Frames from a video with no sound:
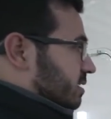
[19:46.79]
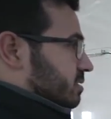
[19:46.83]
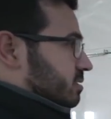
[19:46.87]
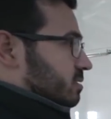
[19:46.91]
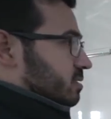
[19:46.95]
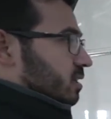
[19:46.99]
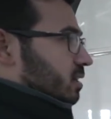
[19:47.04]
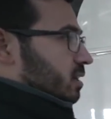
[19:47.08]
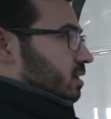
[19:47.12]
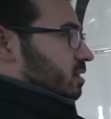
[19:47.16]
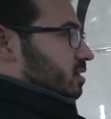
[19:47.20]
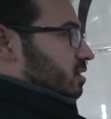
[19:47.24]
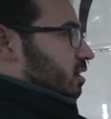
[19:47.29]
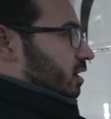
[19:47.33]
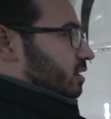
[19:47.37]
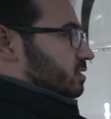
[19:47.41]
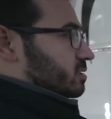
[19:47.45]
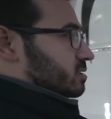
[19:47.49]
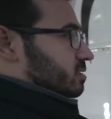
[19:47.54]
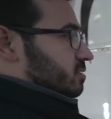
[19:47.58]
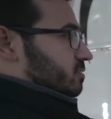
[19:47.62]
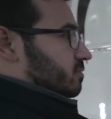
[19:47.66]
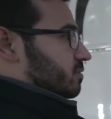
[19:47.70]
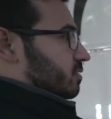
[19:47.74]
it's
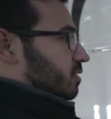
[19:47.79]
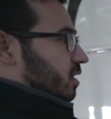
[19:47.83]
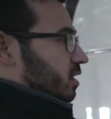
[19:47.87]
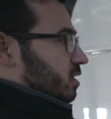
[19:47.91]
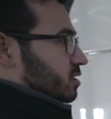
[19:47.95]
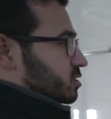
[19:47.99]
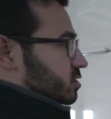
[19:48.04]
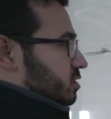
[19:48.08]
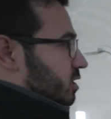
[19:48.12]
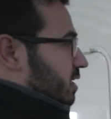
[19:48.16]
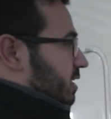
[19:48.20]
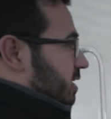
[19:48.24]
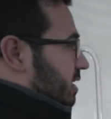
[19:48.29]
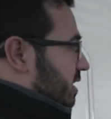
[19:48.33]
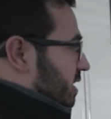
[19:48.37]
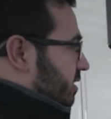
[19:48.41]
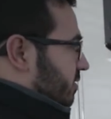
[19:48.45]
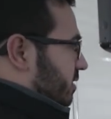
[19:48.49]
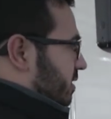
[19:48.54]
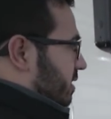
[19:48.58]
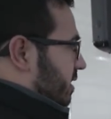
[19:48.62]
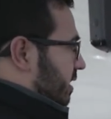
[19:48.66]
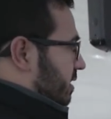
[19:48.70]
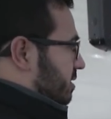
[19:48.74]
nice and flush.
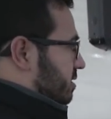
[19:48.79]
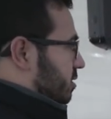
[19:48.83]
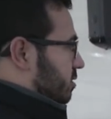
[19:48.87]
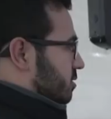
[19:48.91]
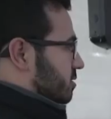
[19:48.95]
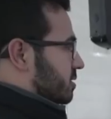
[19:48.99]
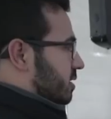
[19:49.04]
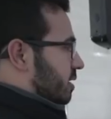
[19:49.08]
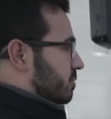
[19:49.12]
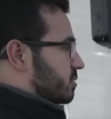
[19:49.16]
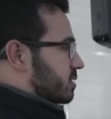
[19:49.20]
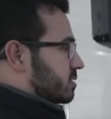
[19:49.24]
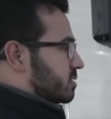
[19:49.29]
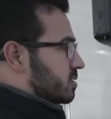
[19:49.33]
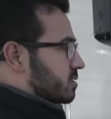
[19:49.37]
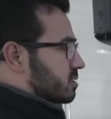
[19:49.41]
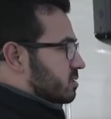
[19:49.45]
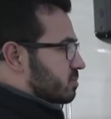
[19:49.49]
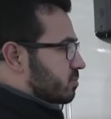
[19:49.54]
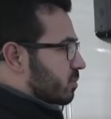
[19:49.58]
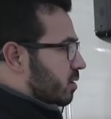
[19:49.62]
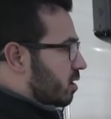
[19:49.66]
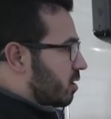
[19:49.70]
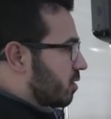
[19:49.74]
Even this, you know, sometimes it's the
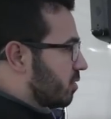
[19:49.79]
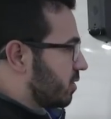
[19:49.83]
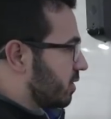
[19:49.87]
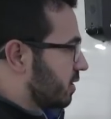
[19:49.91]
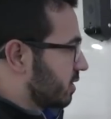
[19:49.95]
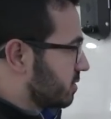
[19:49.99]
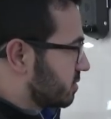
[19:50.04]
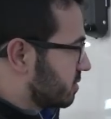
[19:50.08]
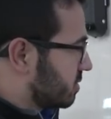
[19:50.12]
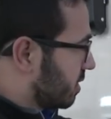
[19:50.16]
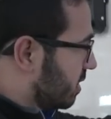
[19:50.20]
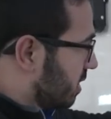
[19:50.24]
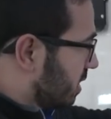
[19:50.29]
small things.